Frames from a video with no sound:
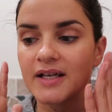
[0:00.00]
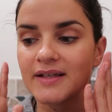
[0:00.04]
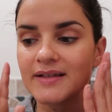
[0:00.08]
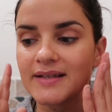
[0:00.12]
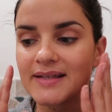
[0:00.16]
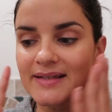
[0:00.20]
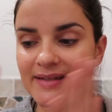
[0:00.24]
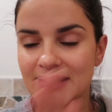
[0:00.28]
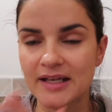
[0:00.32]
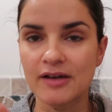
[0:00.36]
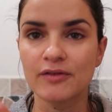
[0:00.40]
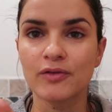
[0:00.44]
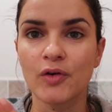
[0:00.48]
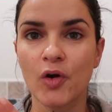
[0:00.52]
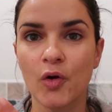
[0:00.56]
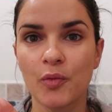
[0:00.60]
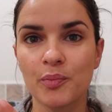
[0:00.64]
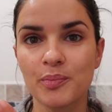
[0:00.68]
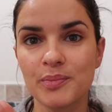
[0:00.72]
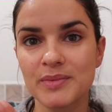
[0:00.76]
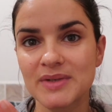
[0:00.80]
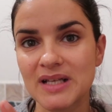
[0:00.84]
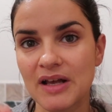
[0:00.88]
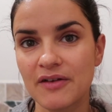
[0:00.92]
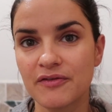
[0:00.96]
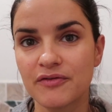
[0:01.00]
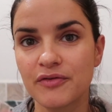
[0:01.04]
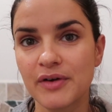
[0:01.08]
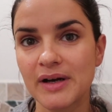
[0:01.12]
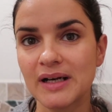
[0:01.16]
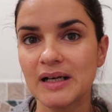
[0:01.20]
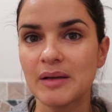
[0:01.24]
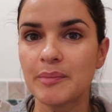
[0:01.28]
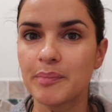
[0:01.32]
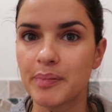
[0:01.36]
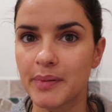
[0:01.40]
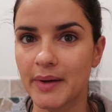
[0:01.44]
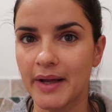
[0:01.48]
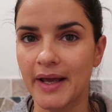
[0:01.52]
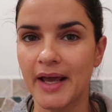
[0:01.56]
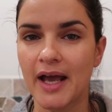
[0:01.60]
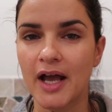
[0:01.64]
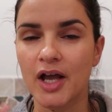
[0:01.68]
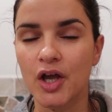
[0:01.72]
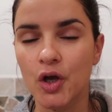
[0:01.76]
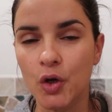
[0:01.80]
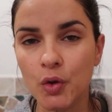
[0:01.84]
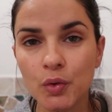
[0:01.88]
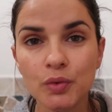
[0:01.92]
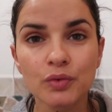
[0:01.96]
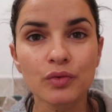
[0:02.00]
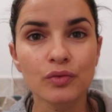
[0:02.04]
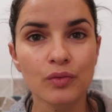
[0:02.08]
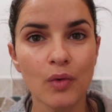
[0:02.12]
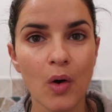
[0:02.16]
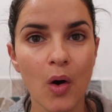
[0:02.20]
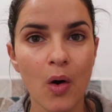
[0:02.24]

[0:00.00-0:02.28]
serums that really play a good